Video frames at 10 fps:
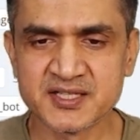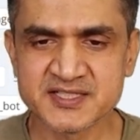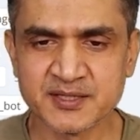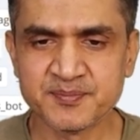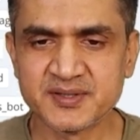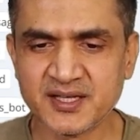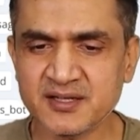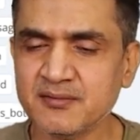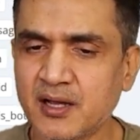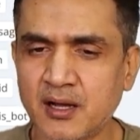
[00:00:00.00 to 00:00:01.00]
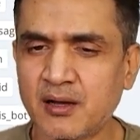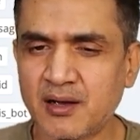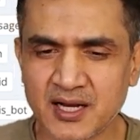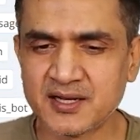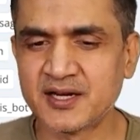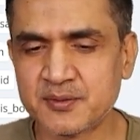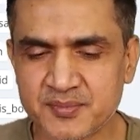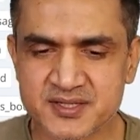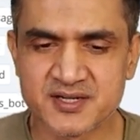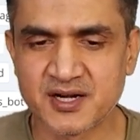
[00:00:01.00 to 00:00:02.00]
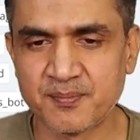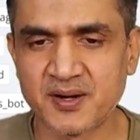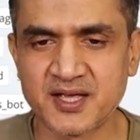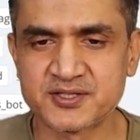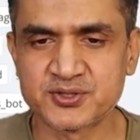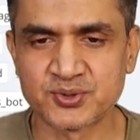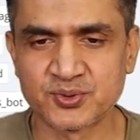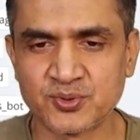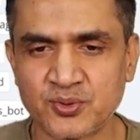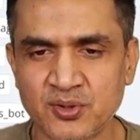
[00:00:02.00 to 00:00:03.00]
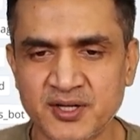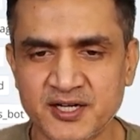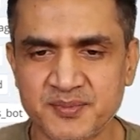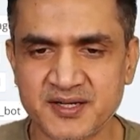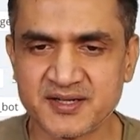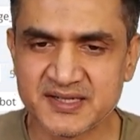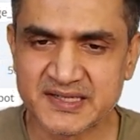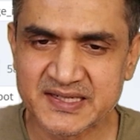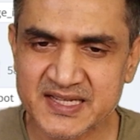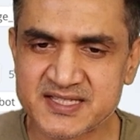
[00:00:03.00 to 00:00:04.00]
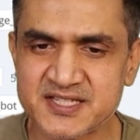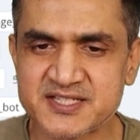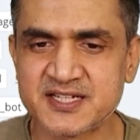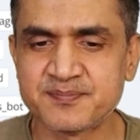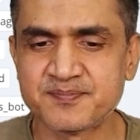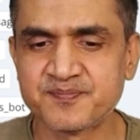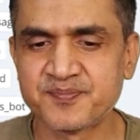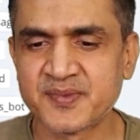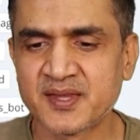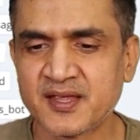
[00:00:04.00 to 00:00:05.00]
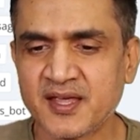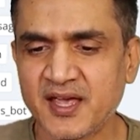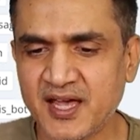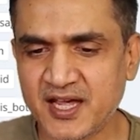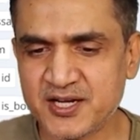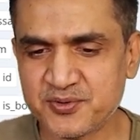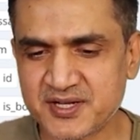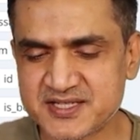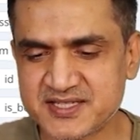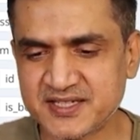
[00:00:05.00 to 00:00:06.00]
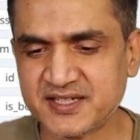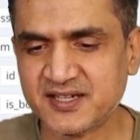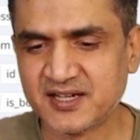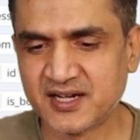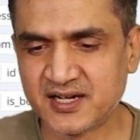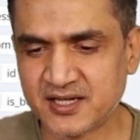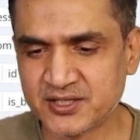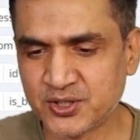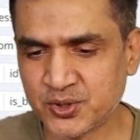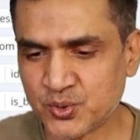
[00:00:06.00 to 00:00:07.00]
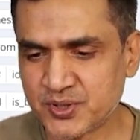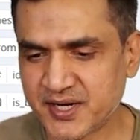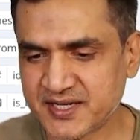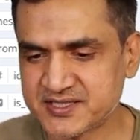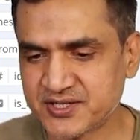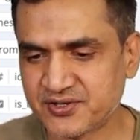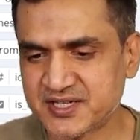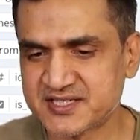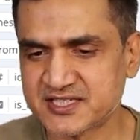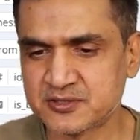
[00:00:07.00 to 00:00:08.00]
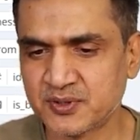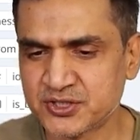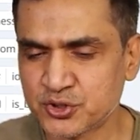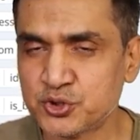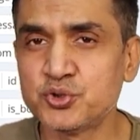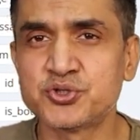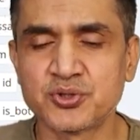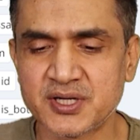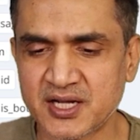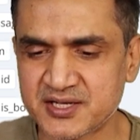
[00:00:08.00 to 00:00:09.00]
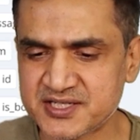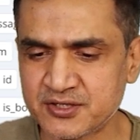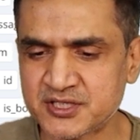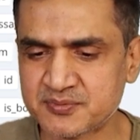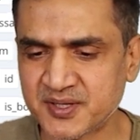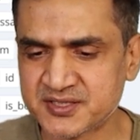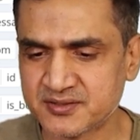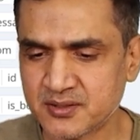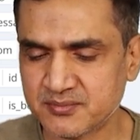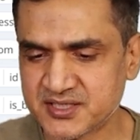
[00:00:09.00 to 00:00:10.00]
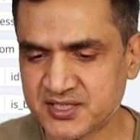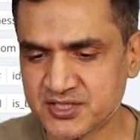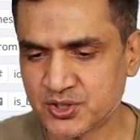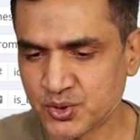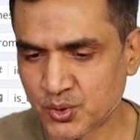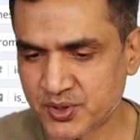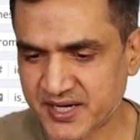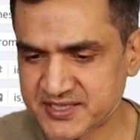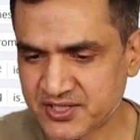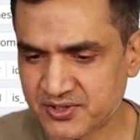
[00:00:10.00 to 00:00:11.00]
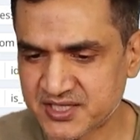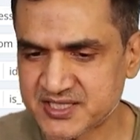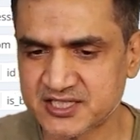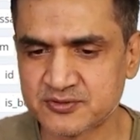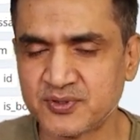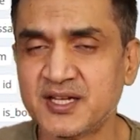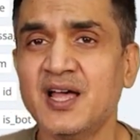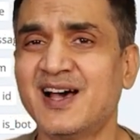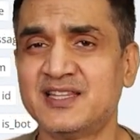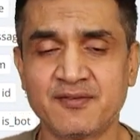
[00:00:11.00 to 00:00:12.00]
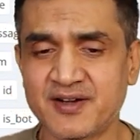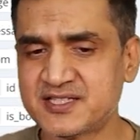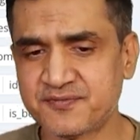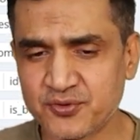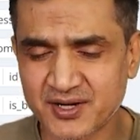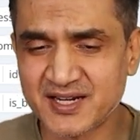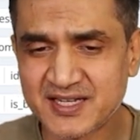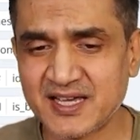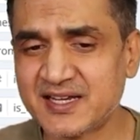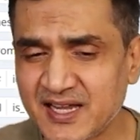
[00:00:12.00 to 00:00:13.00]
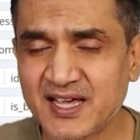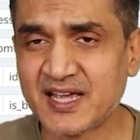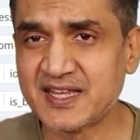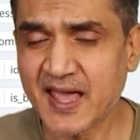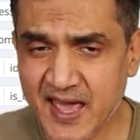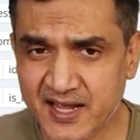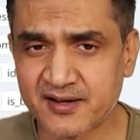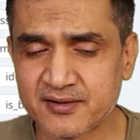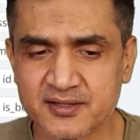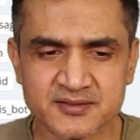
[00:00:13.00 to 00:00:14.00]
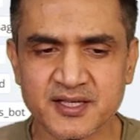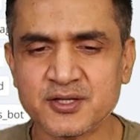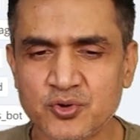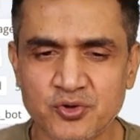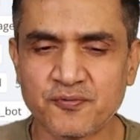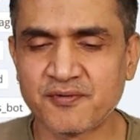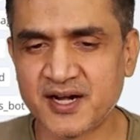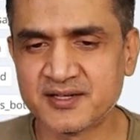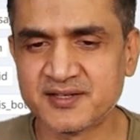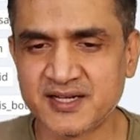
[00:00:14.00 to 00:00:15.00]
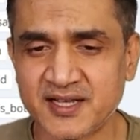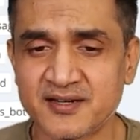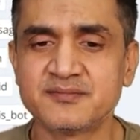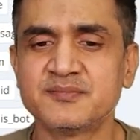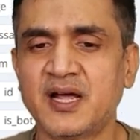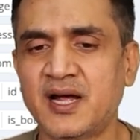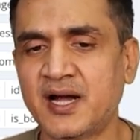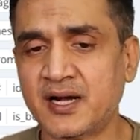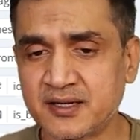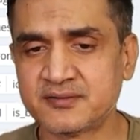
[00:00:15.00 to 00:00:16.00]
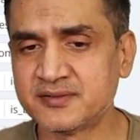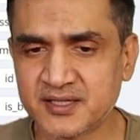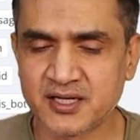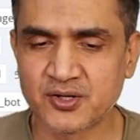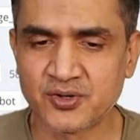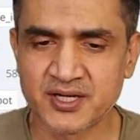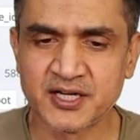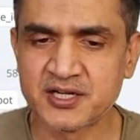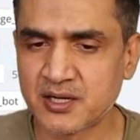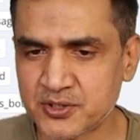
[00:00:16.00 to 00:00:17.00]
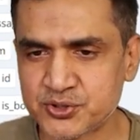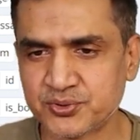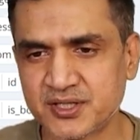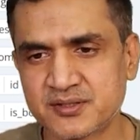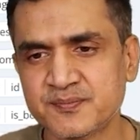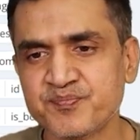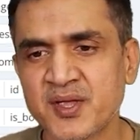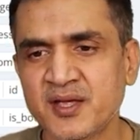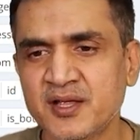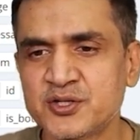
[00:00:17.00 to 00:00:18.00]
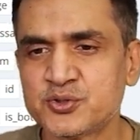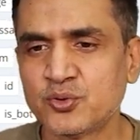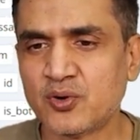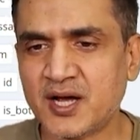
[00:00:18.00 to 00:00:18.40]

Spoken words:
step, then I'll get immediate reply. So let me test this step, and you can see the node executed successfully. So you should receive this message, node executed successfully. Otherwise, if you are getting any error, then you have to find that error and then accordingly troubleshoot it. So